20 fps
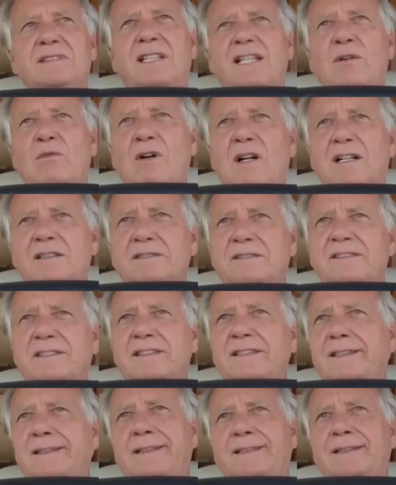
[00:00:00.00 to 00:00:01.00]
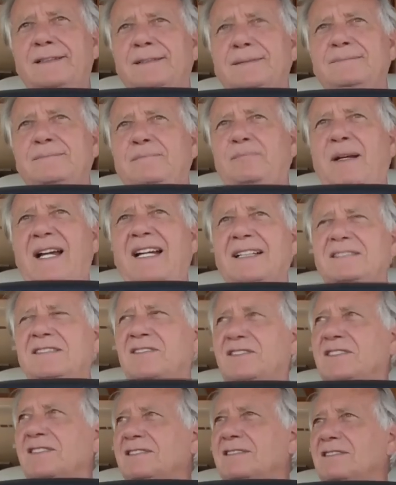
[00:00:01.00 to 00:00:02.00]
they want uh,
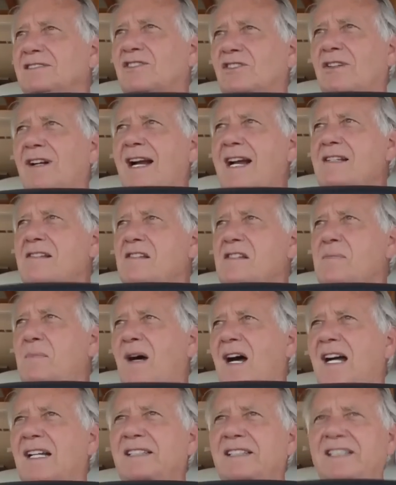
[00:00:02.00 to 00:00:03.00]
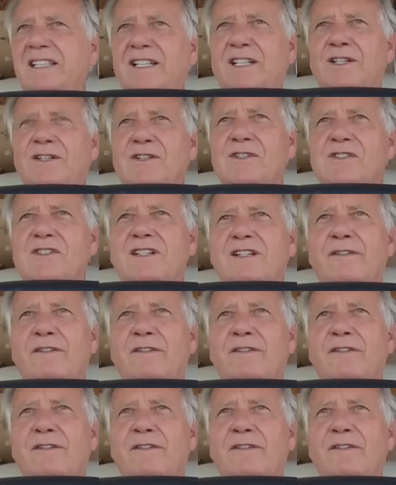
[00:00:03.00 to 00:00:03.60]
pets and scratches behind the ears.